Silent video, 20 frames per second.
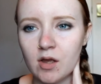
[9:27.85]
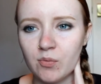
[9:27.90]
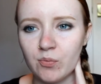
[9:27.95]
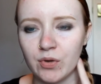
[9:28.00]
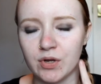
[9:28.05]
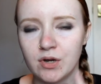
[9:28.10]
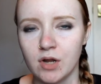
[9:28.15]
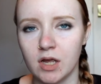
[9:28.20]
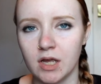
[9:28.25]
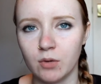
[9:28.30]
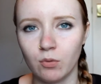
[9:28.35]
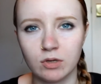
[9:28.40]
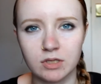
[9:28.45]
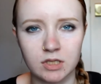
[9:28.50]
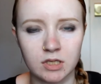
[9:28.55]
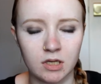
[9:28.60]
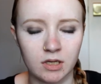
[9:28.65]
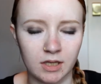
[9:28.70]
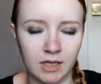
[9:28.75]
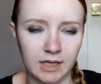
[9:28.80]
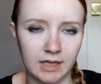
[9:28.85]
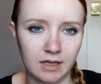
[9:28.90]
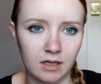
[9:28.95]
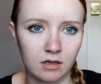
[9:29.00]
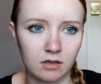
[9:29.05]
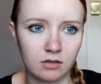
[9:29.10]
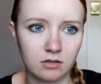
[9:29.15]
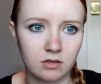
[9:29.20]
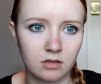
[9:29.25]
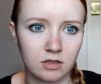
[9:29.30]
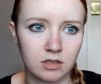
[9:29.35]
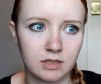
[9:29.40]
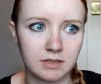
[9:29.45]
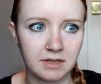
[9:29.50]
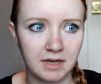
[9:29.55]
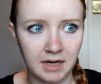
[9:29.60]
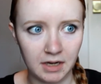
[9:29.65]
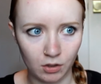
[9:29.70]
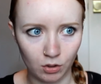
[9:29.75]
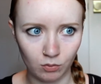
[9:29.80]
but it wasn't like
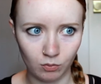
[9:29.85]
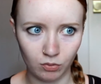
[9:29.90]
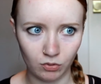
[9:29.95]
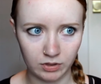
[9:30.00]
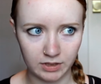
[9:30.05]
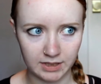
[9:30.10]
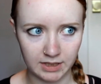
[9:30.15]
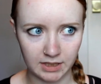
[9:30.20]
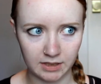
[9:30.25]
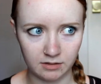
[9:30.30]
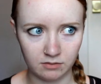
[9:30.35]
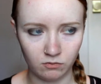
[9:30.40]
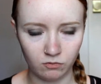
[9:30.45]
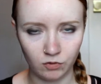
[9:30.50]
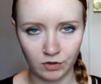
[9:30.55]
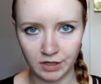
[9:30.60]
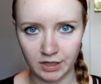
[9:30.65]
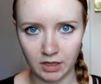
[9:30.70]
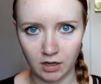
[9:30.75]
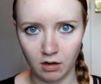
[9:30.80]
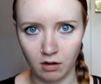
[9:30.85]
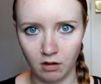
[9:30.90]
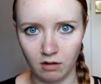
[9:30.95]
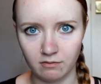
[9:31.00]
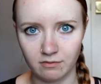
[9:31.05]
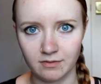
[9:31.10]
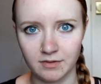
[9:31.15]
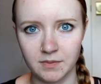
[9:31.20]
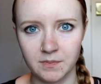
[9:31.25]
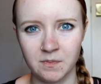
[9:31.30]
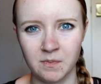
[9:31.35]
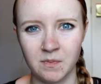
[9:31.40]
terribly wearing off.